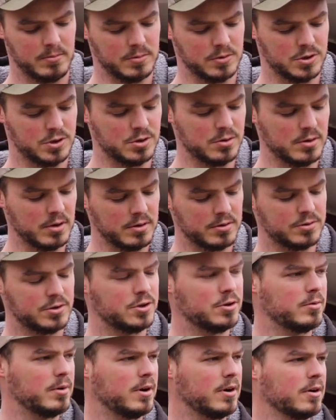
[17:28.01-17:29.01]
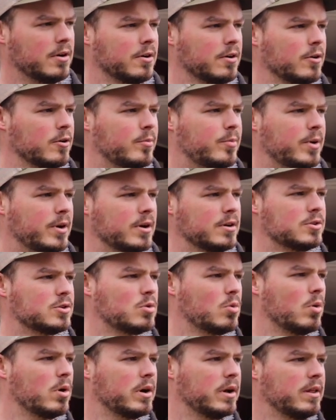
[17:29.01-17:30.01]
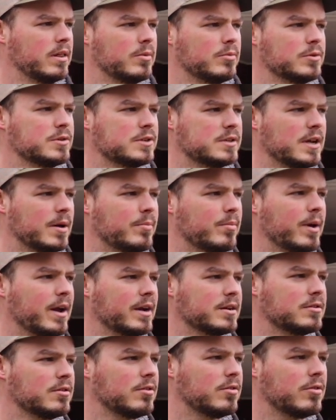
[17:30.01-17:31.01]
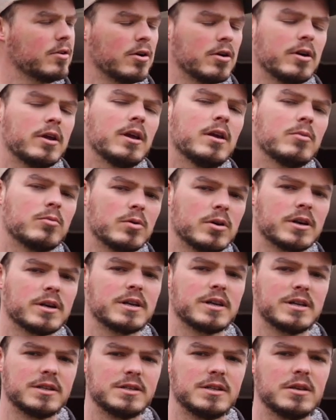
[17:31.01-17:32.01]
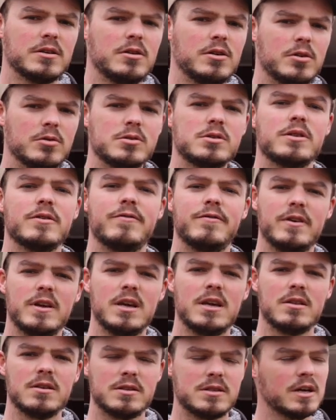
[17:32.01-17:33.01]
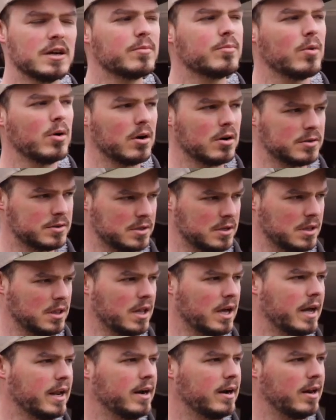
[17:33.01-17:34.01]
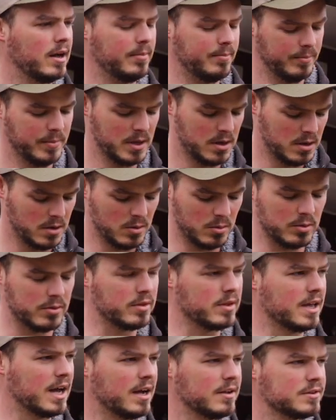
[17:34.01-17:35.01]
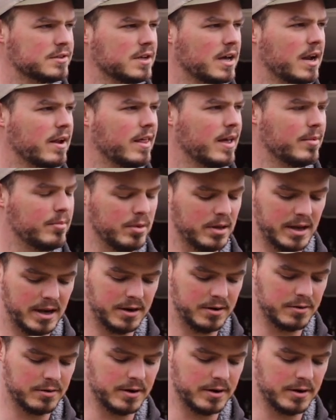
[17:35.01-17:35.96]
I'll shoot another two arrow group here at 20, then we'll step back to 30, and we're gonna continue to use the V and the tick marks to line it up with the outside of that black